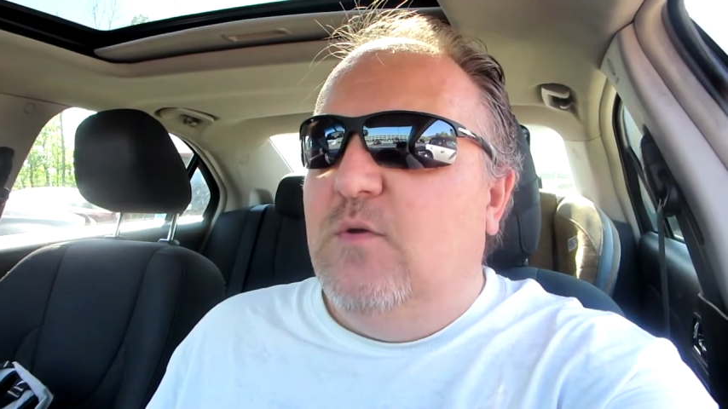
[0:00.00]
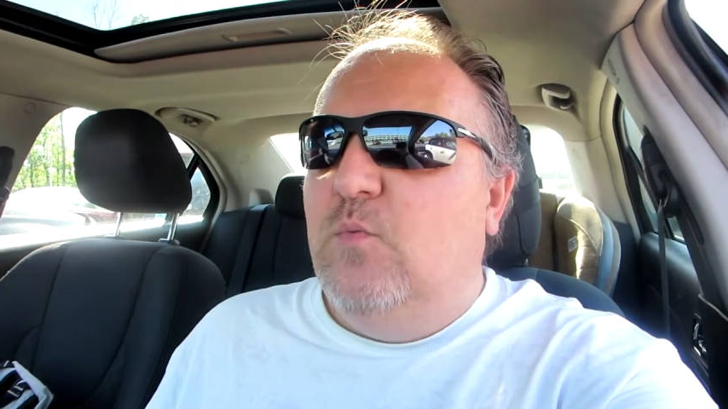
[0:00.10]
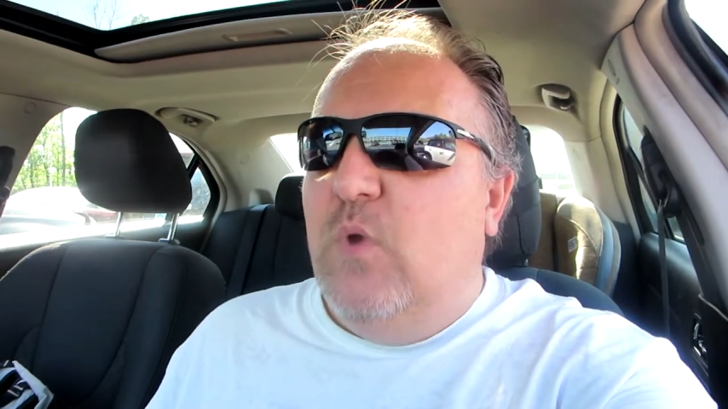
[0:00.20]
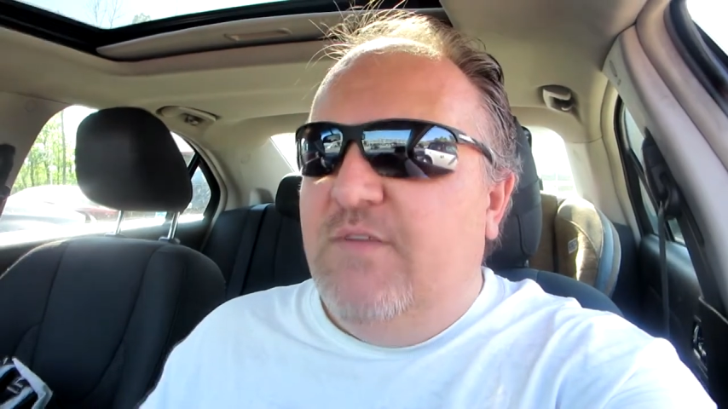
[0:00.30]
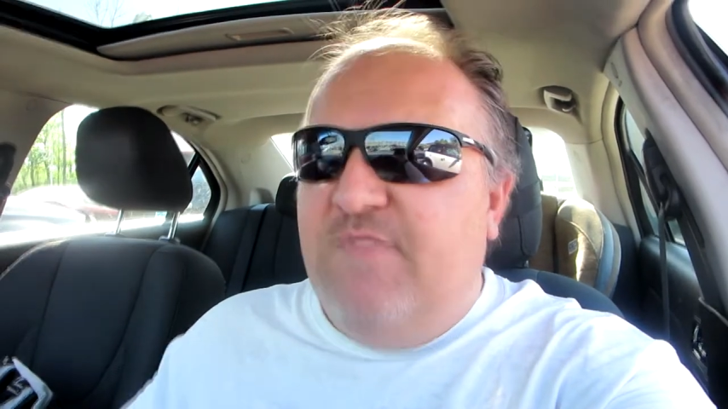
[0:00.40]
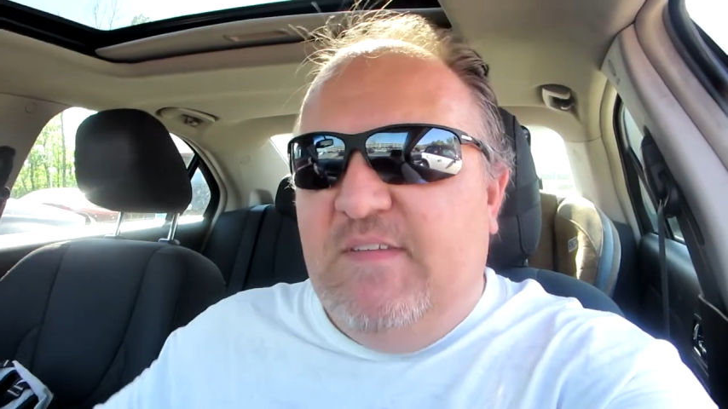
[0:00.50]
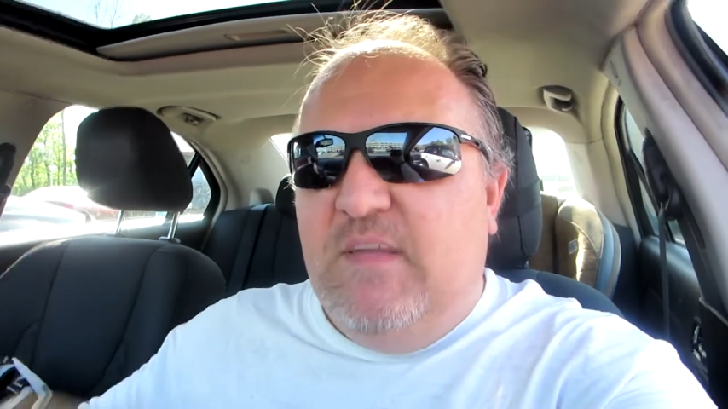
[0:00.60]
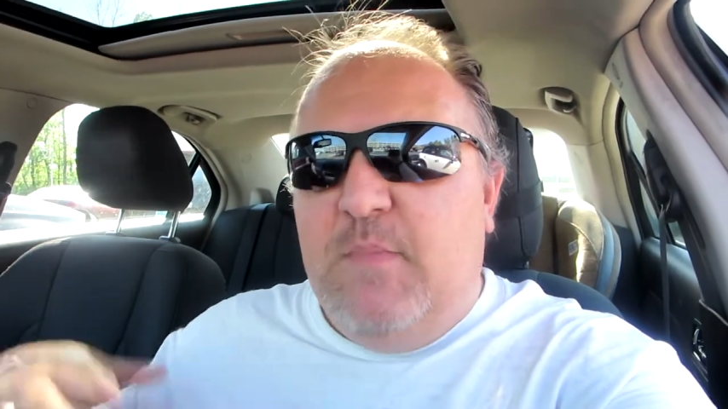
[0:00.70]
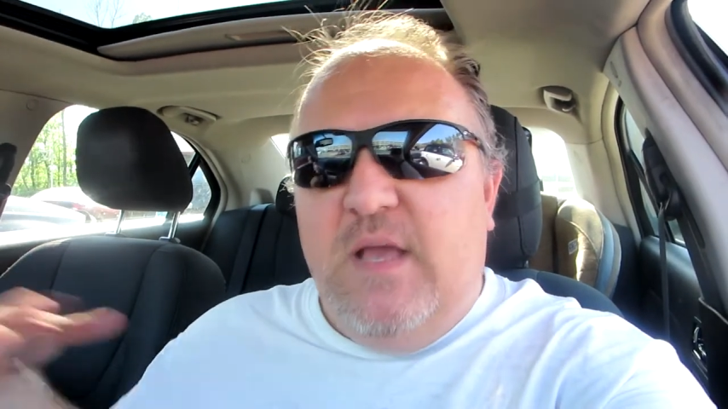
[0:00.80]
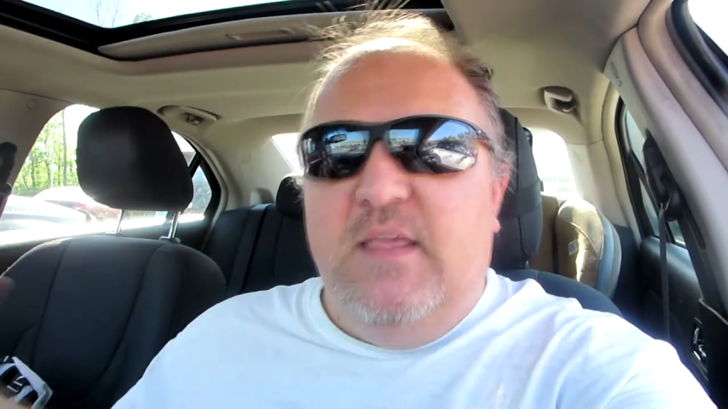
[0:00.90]
to one
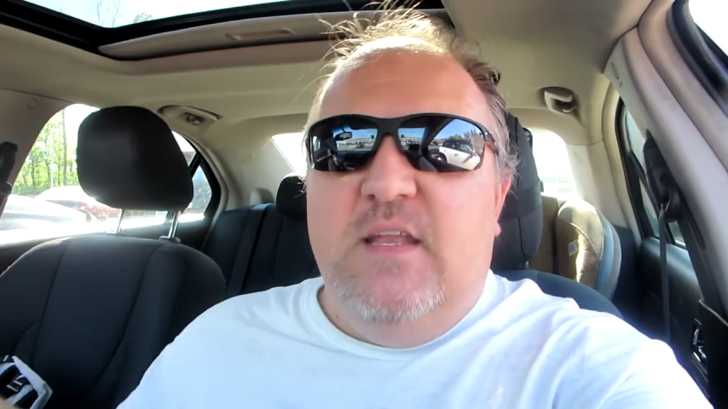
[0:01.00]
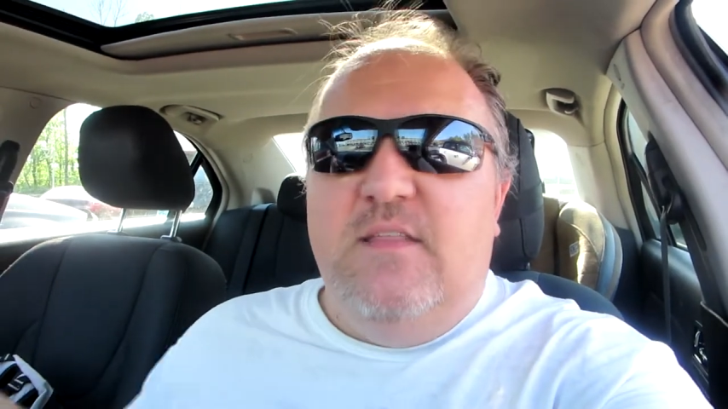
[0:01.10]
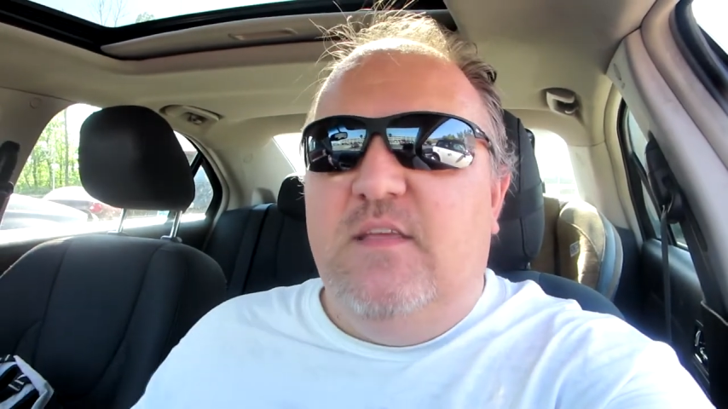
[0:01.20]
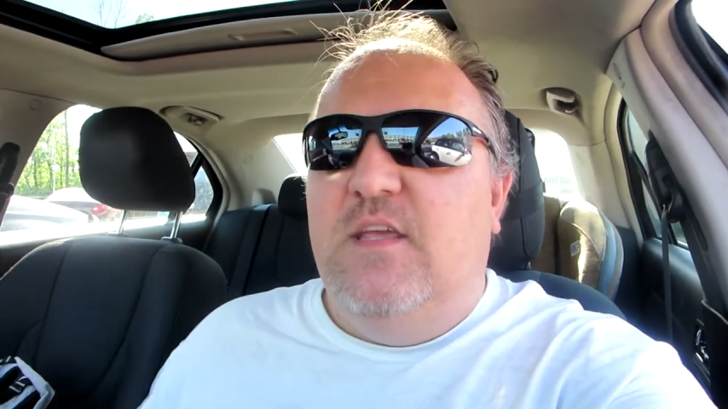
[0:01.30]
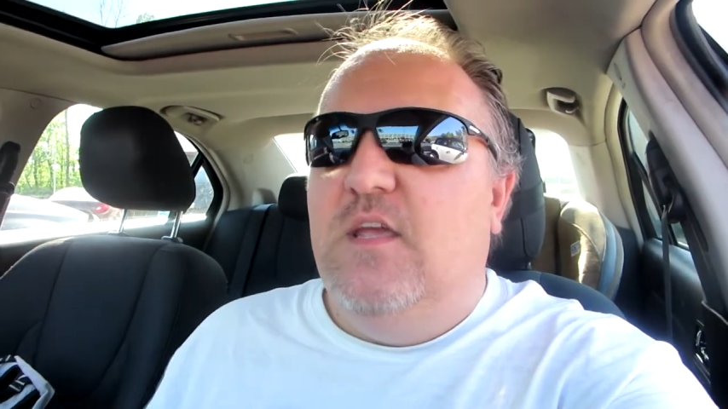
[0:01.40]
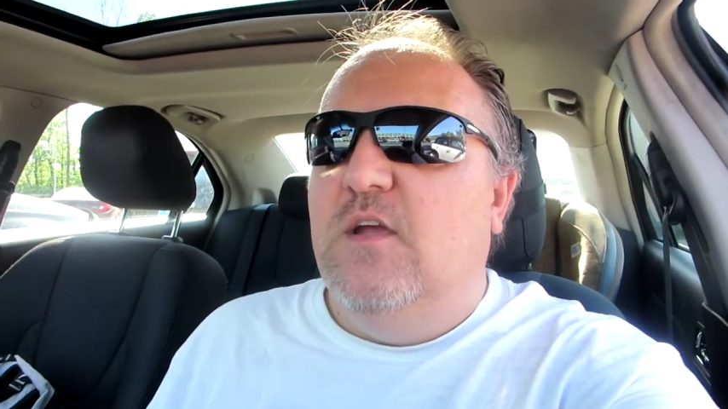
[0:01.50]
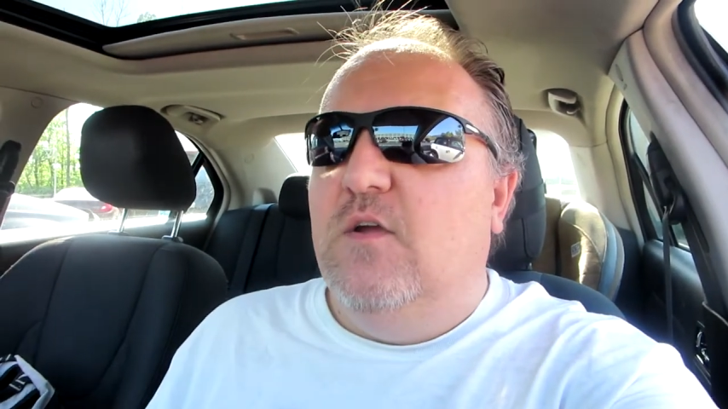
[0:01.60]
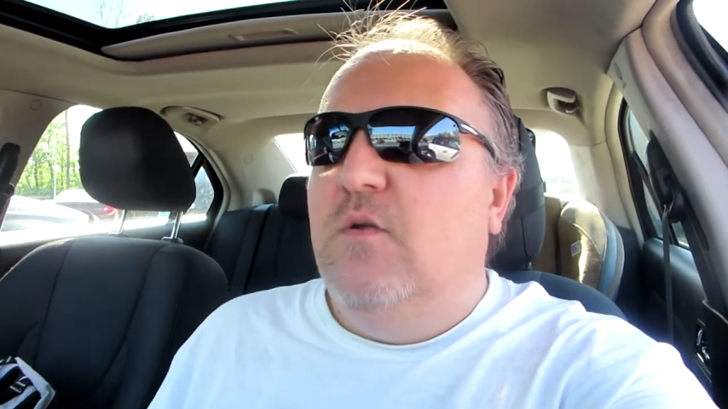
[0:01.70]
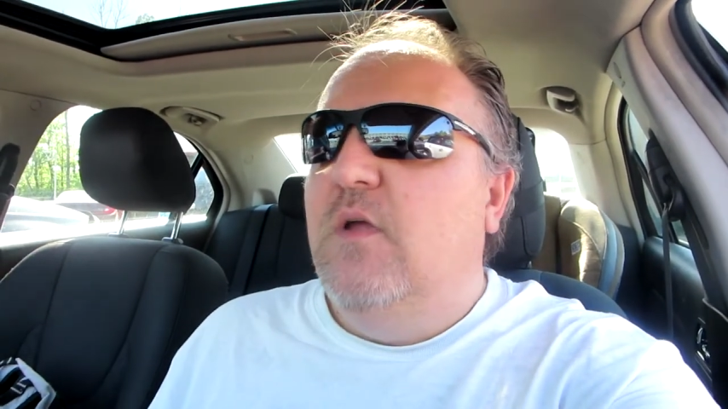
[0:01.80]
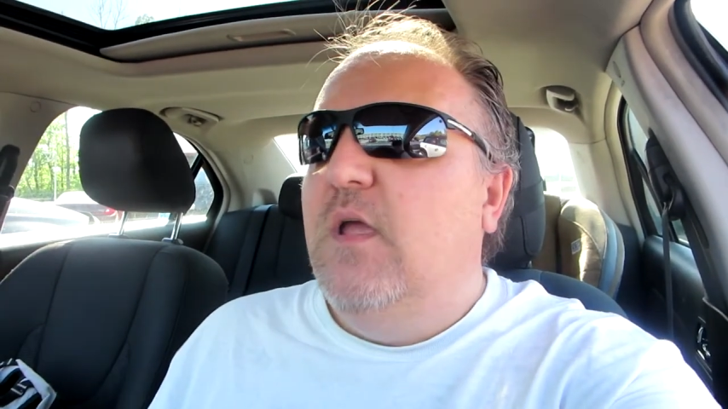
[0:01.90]
fifty by the end of the year,